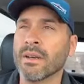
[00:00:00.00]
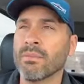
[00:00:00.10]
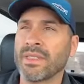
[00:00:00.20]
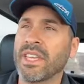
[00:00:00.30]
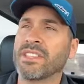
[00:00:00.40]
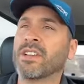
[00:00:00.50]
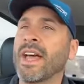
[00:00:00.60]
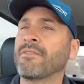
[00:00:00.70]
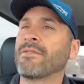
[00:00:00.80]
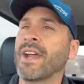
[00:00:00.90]
But they still
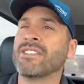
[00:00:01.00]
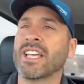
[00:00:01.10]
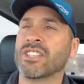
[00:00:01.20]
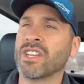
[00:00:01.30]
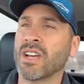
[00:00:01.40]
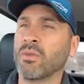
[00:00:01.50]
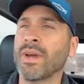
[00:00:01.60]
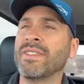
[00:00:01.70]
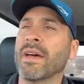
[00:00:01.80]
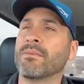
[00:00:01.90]
had friends that stuck
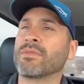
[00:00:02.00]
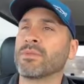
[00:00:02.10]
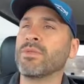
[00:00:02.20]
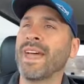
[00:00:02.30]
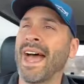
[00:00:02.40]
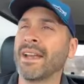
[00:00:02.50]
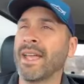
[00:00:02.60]
with them through that.